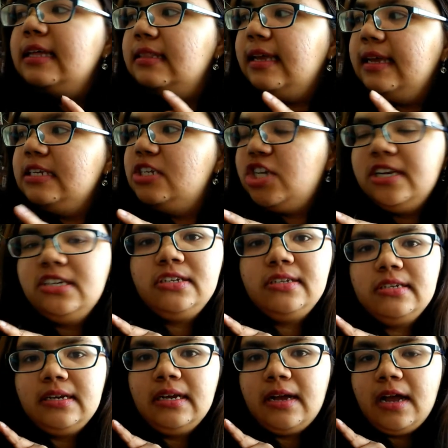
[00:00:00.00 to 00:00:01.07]
they change
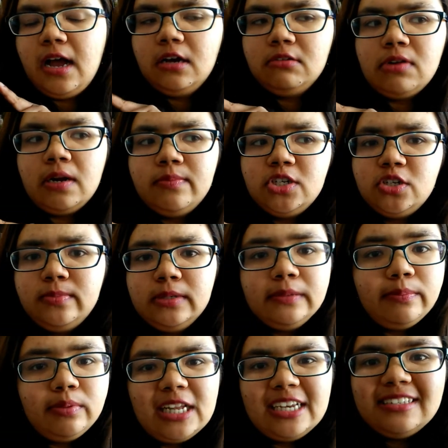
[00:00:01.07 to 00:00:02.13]
the rubbish bin
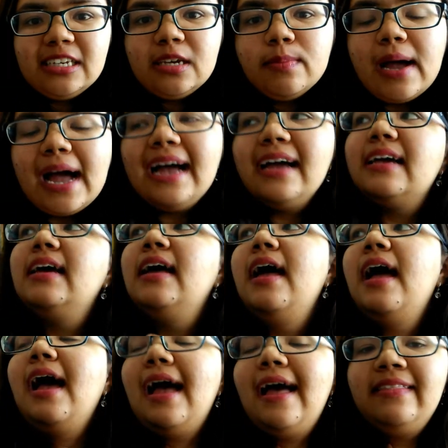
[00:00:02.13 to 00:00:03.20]
plastic bag
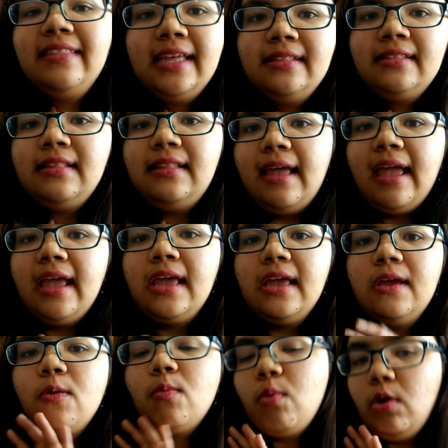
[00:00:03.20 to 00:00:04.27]
and then
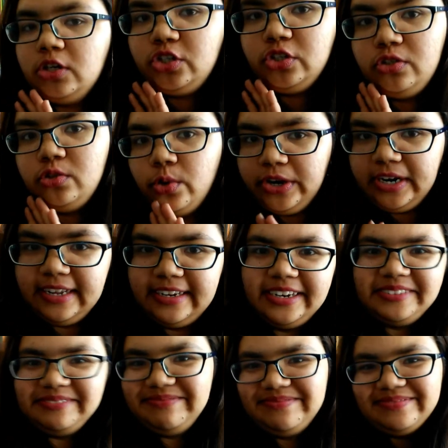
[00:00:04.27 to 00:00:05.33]
they wash your toilet.
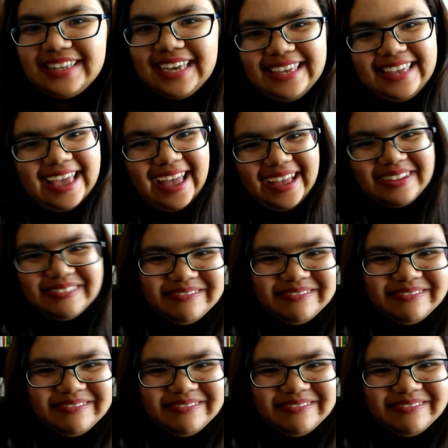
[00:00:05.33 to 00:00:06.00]
Yeah.